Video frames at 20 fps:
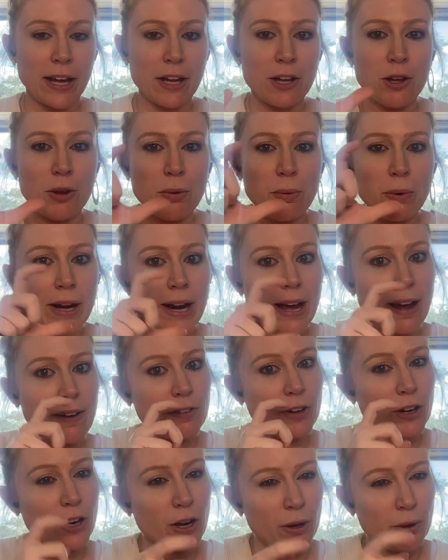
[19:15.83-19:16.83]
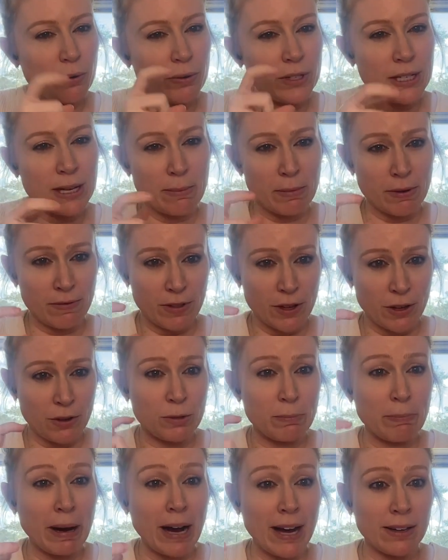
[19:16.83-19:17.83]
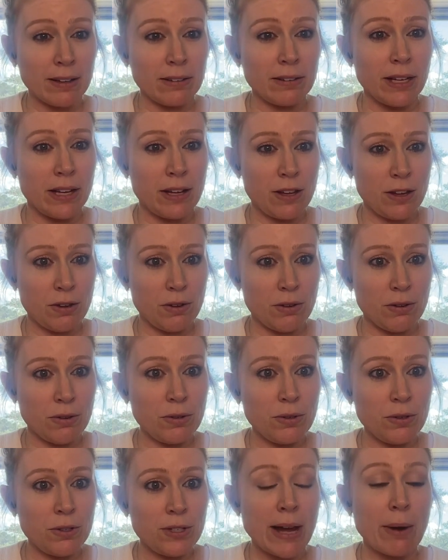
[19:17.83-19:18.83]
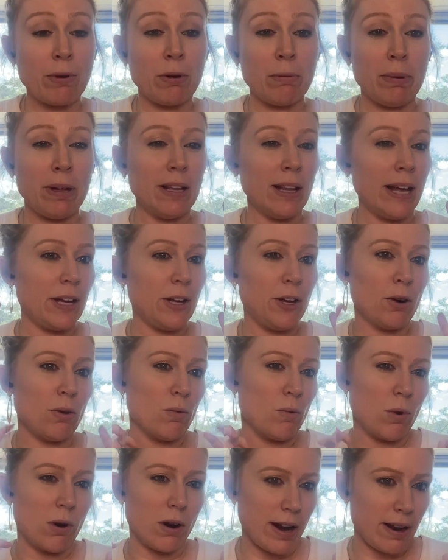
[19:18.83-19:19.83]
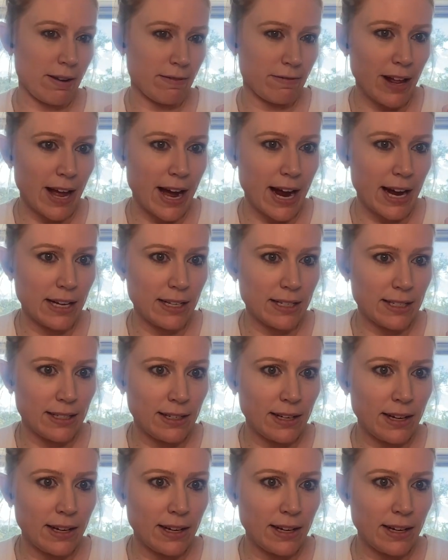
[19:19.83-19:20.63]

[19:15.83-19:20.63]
Like you would have known some of those bodily cues that would be like your warning flags